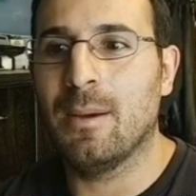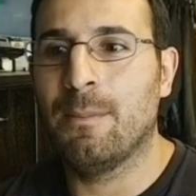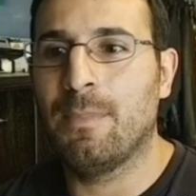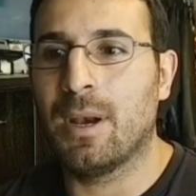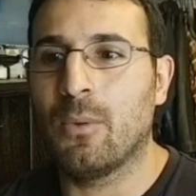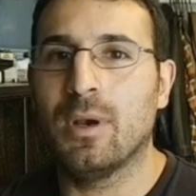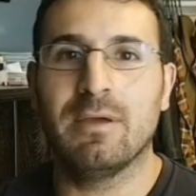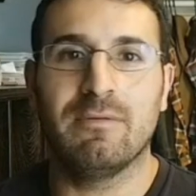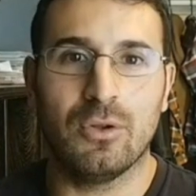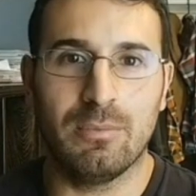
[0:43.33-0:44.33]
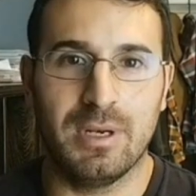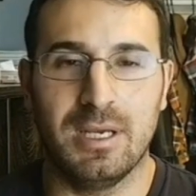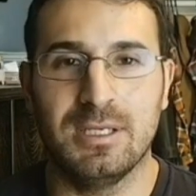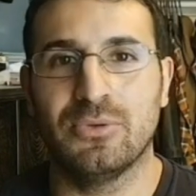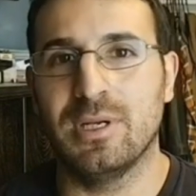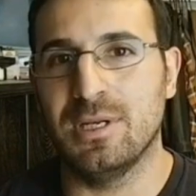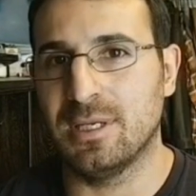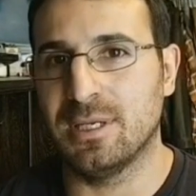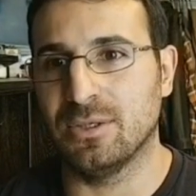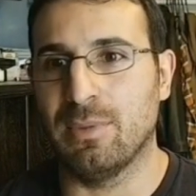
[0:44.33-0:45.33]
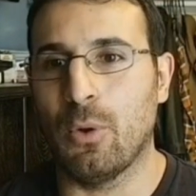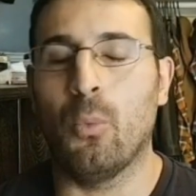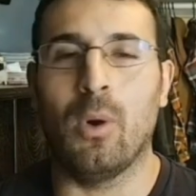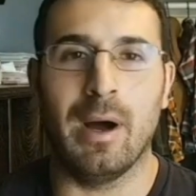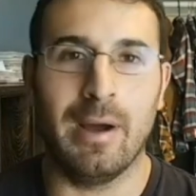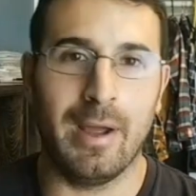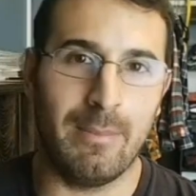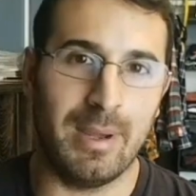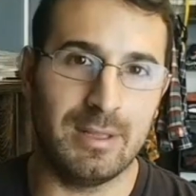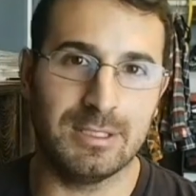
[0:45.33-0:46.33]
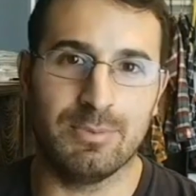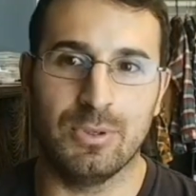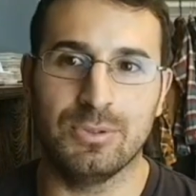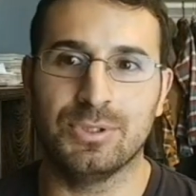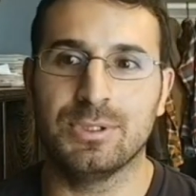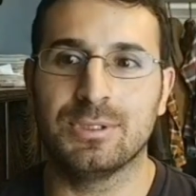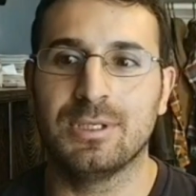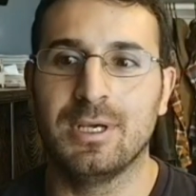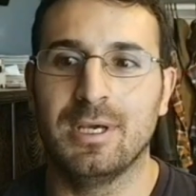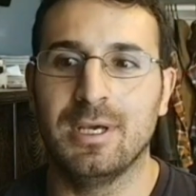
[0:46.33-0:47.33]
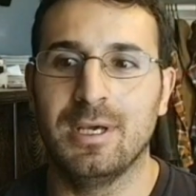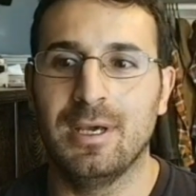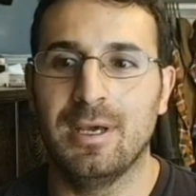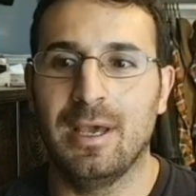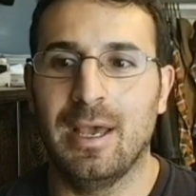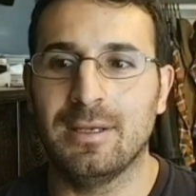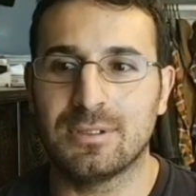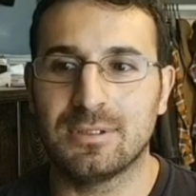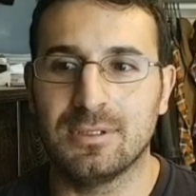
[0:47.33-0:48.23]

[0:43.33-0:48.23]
but I want to give a little bit of history and details about why I made this purchase and just